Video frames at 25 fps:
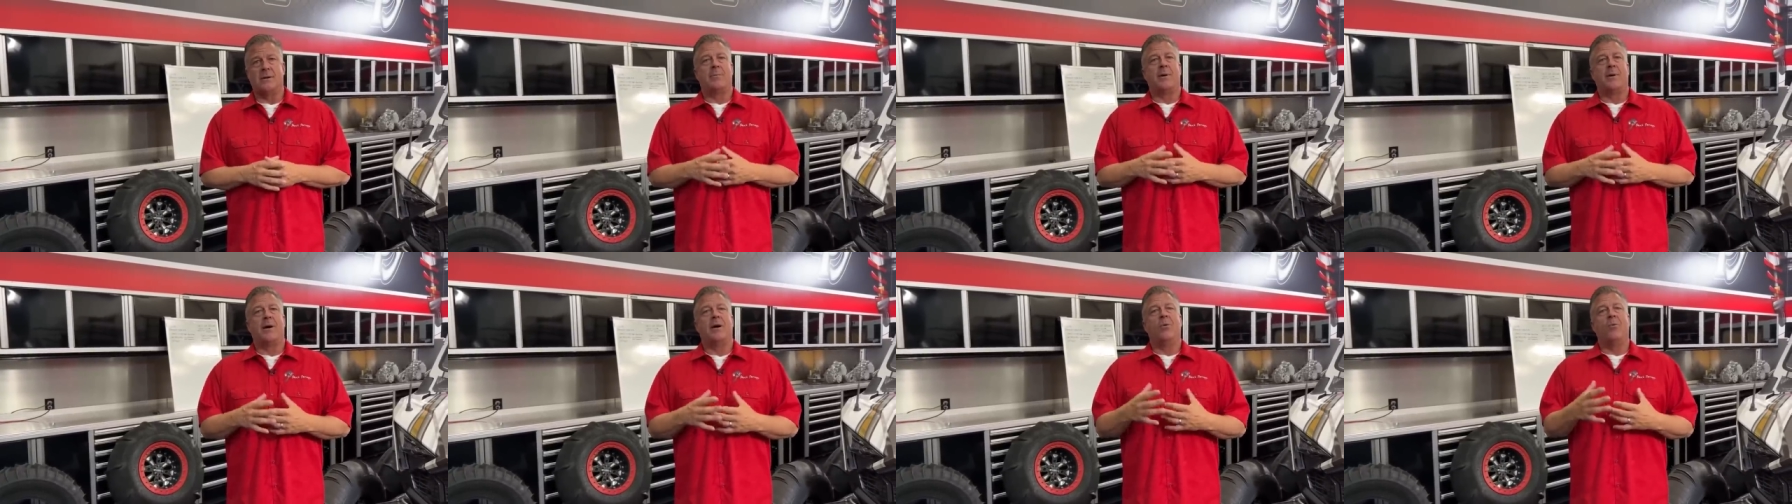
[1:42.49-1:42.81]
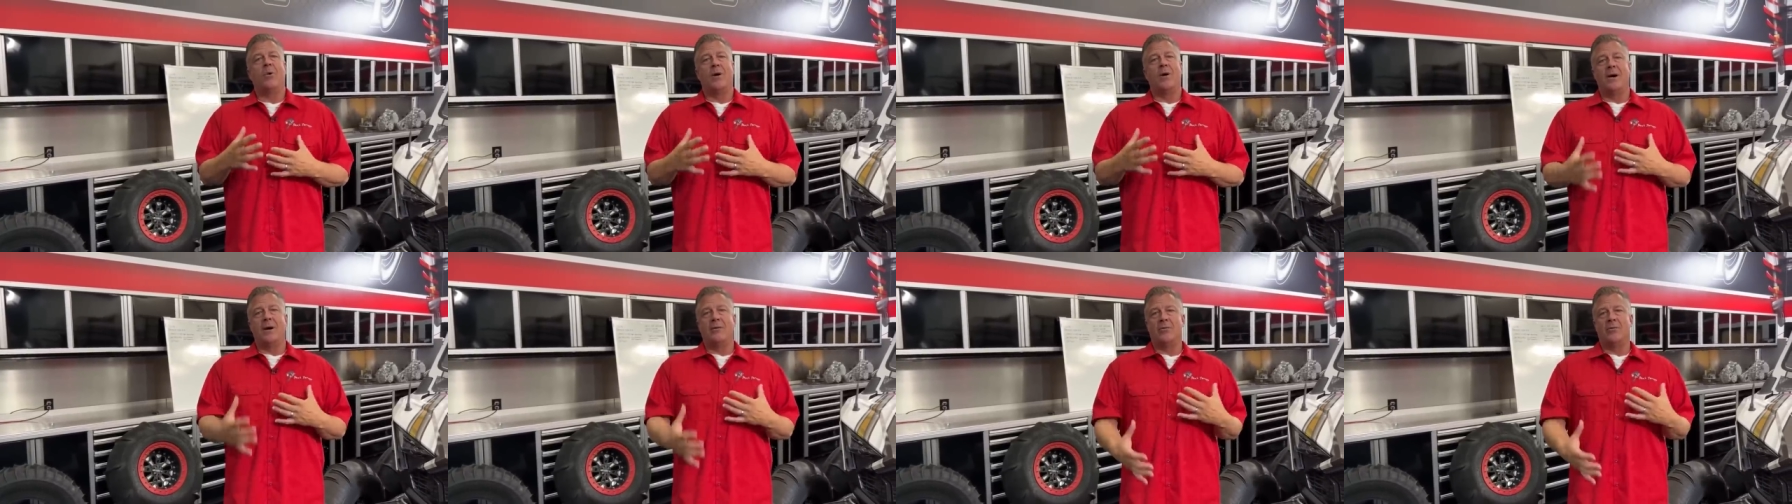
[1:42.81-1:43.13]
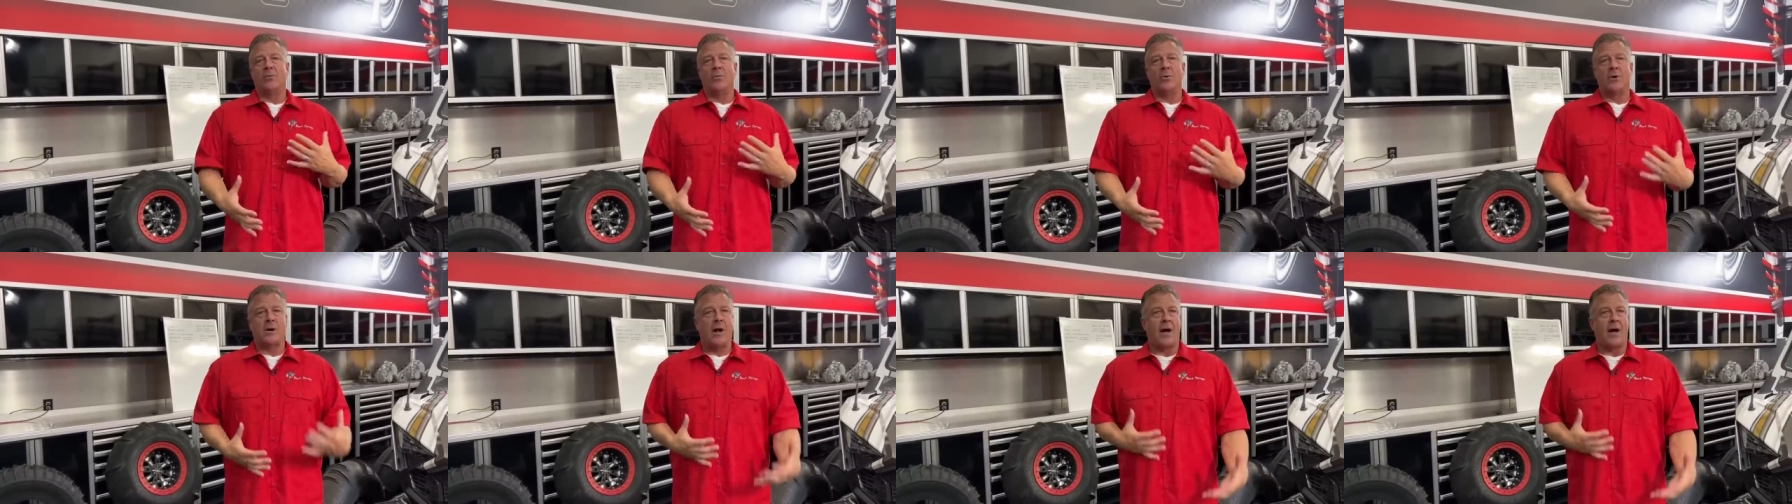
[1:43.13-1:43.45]
about whatever
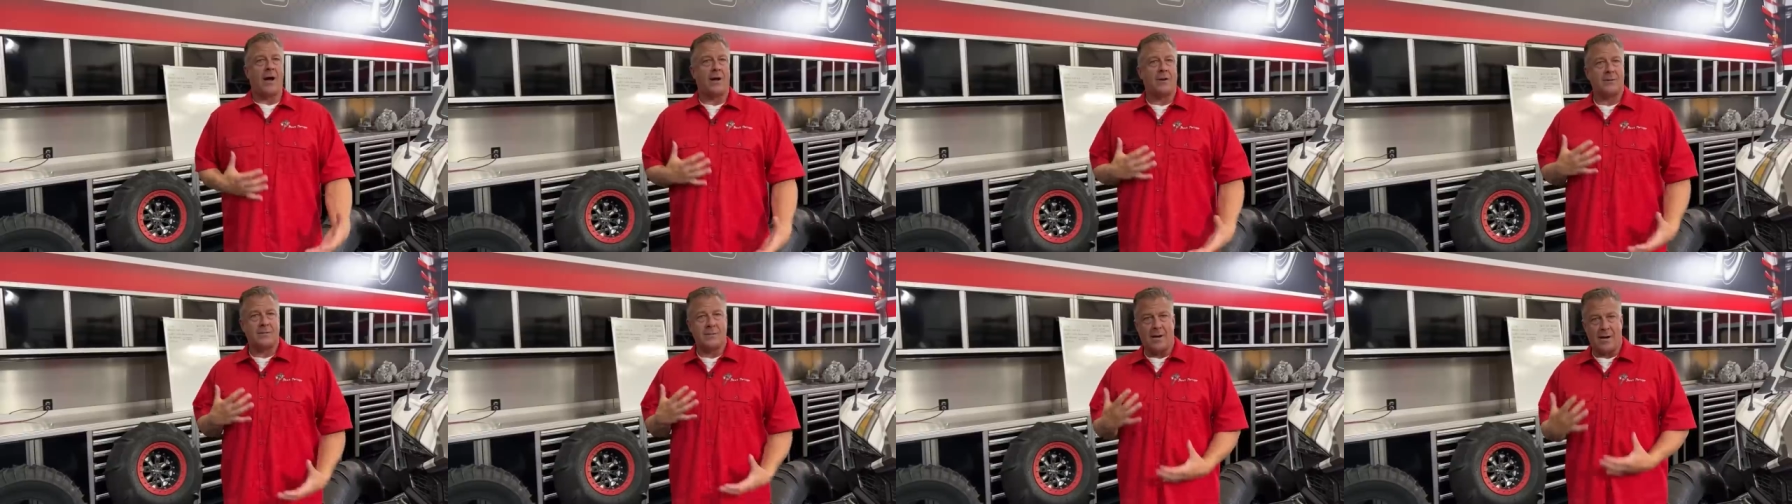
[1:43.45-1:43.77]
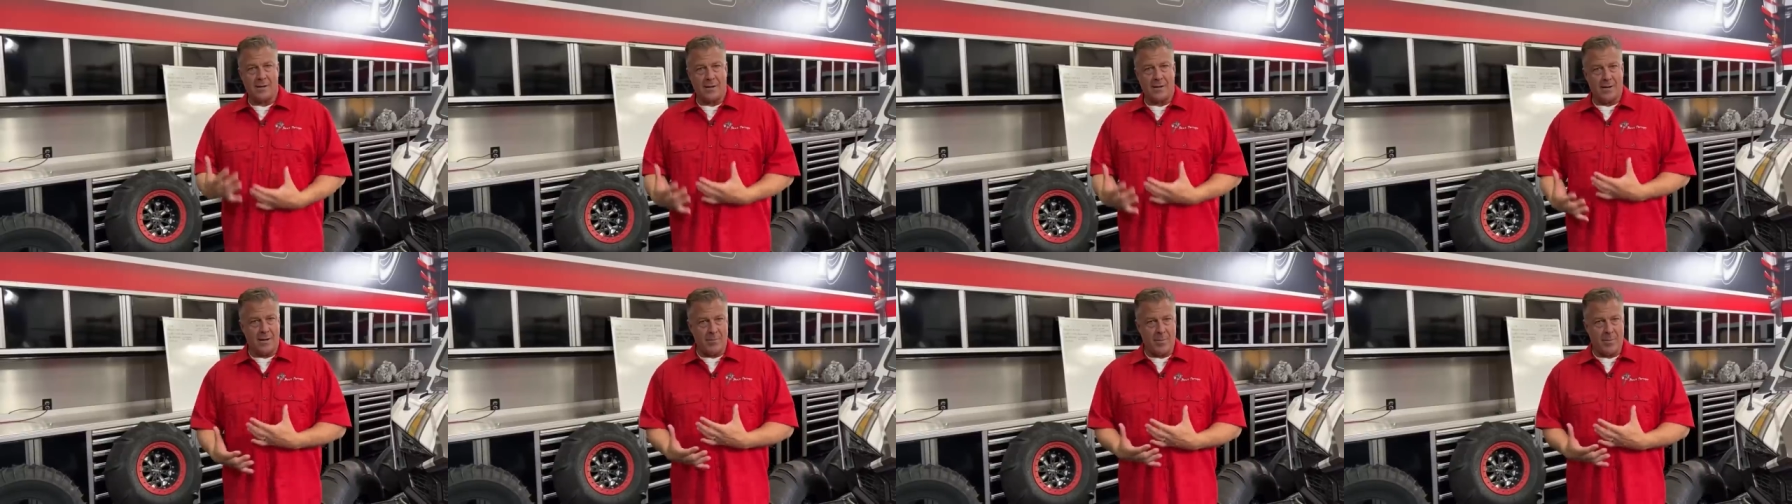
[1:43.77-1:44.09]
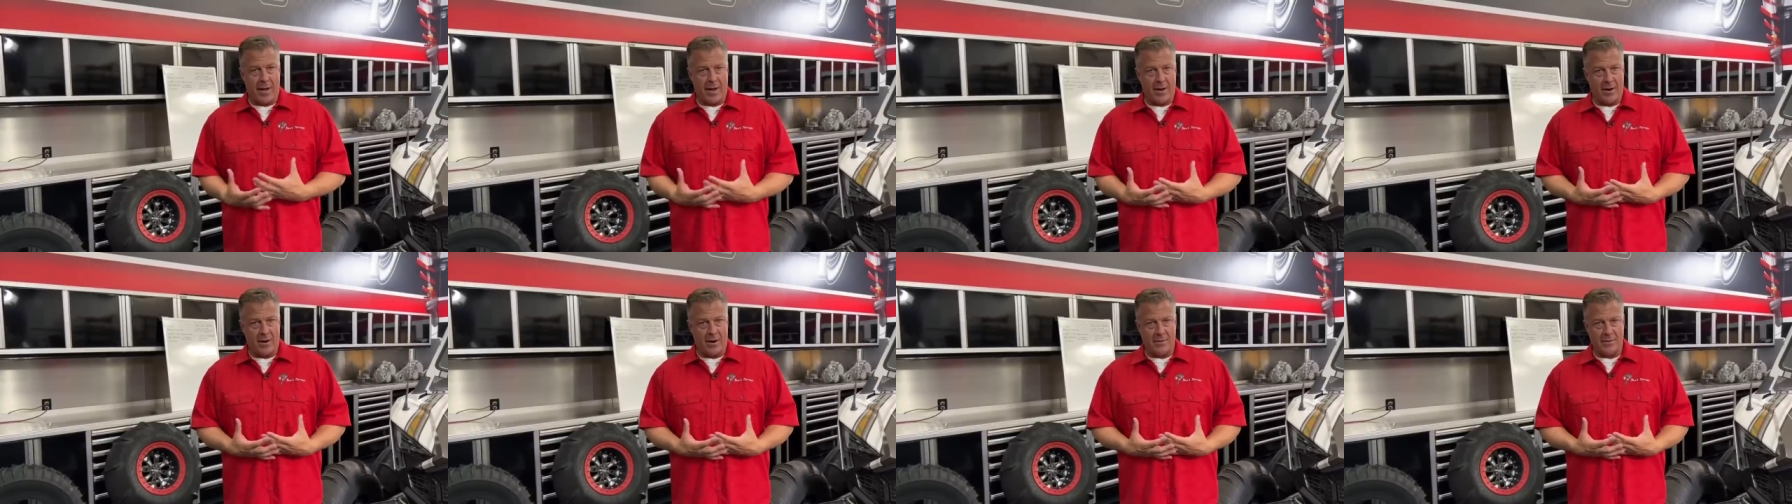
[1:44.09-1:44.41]
we're talking
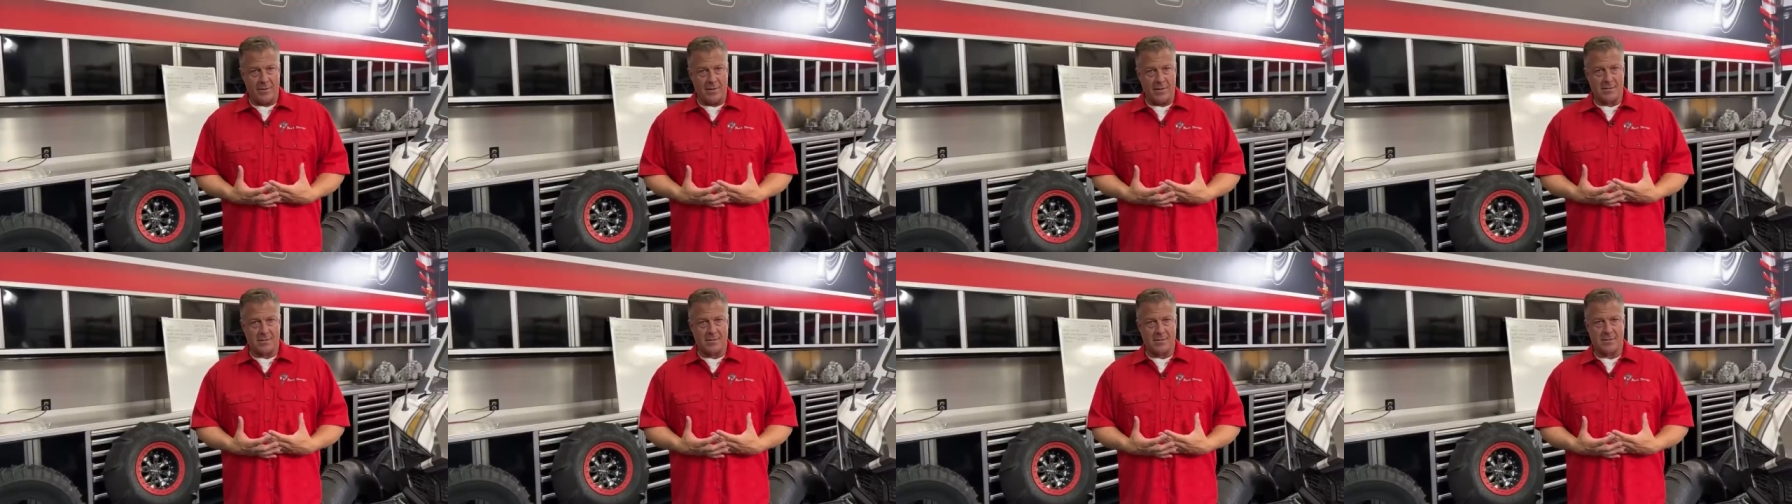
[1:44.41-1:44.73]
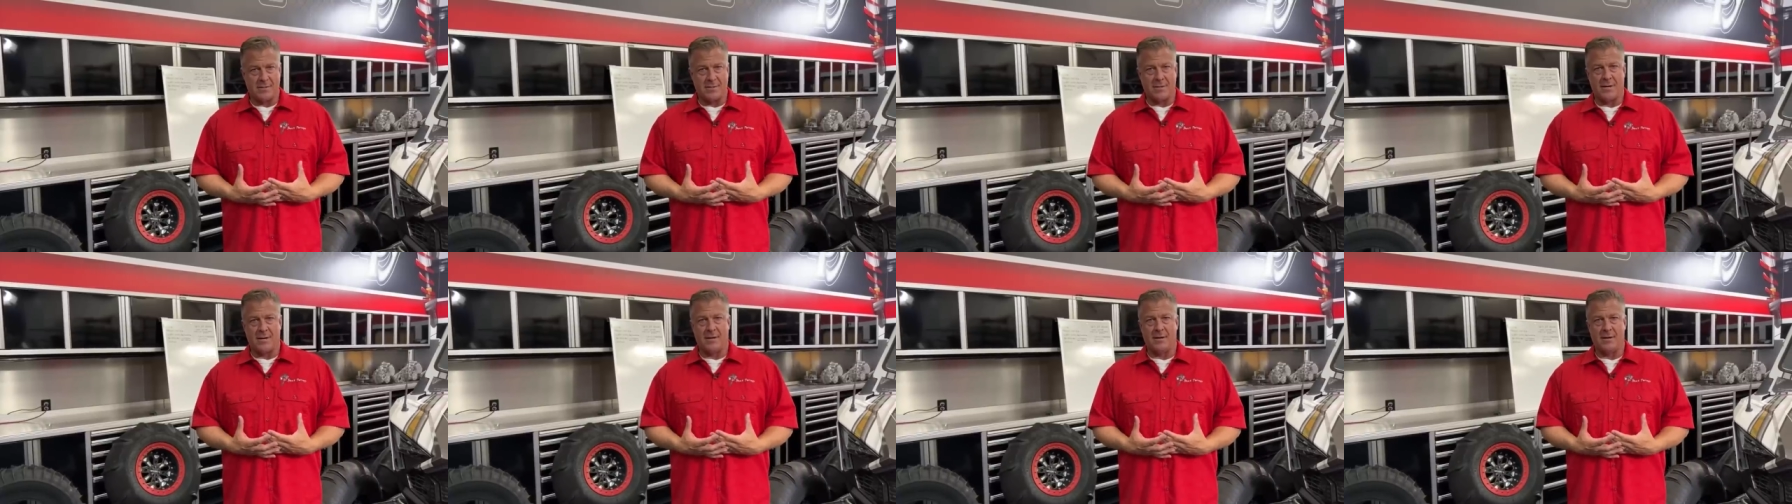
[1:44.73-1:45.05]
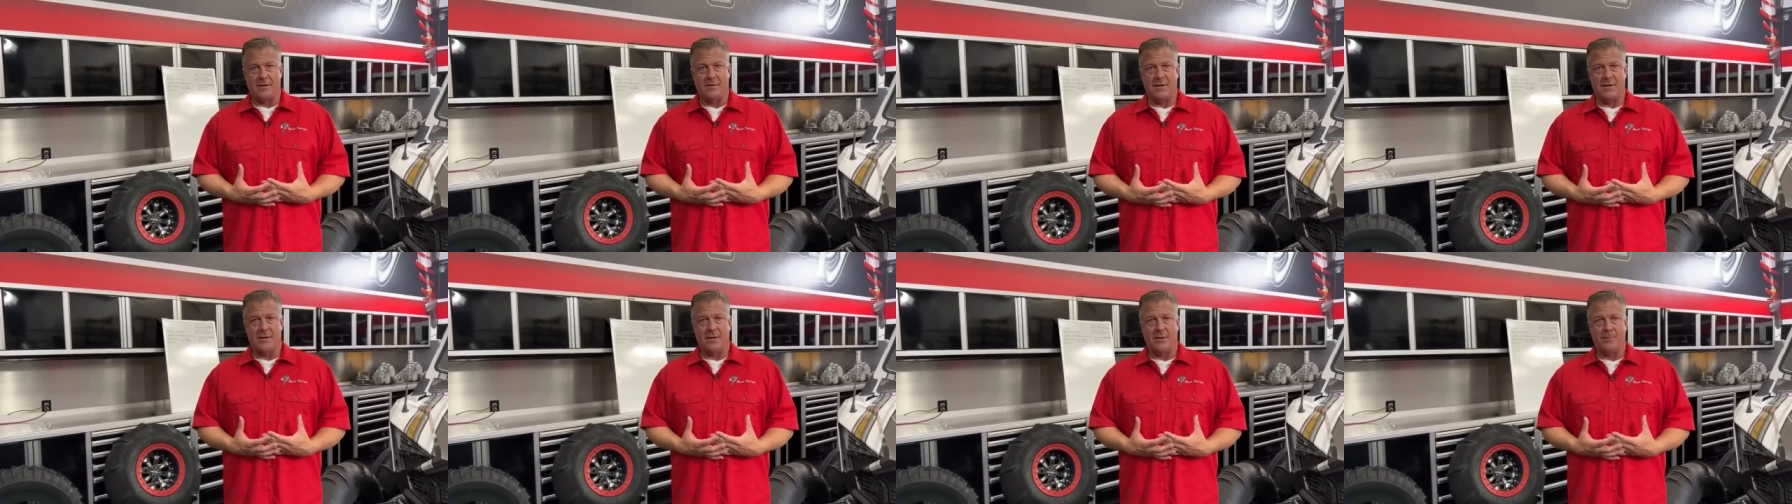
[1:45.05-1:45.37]
about on this
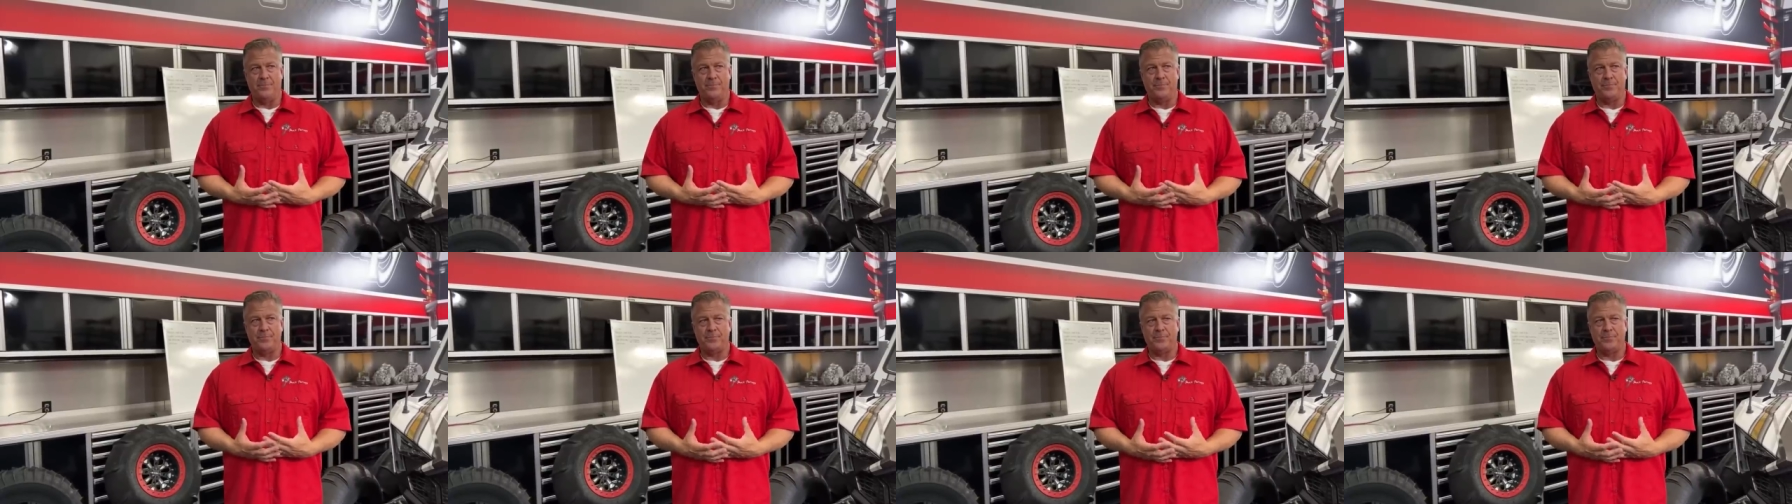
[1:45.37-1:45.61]
video,